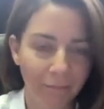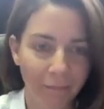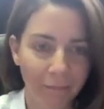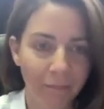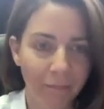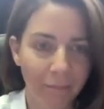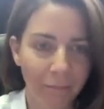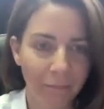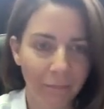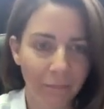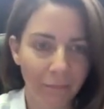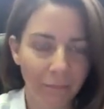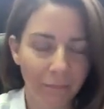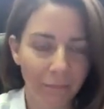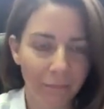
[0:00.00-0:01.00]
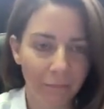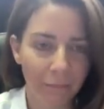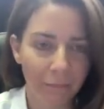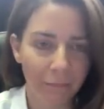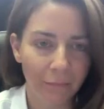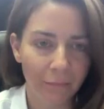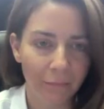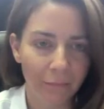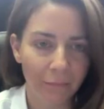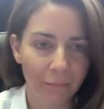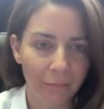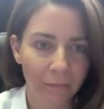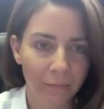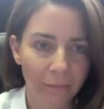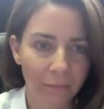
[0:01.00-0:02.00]

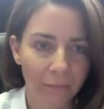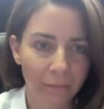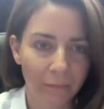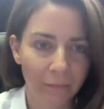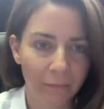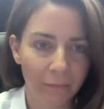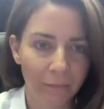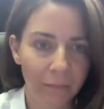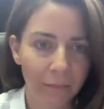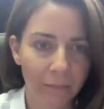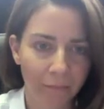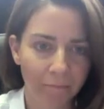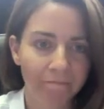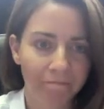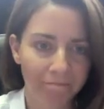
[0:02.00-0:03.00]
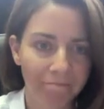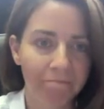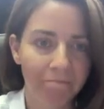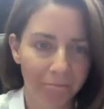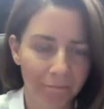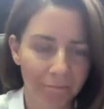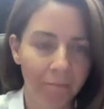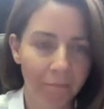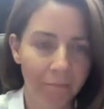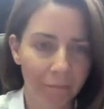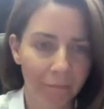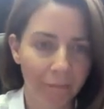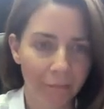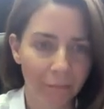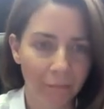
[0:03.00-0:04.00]

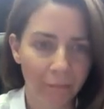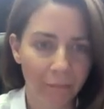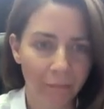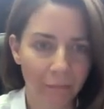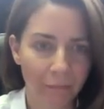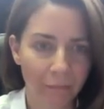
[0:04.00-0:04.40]
The person shown says nothing.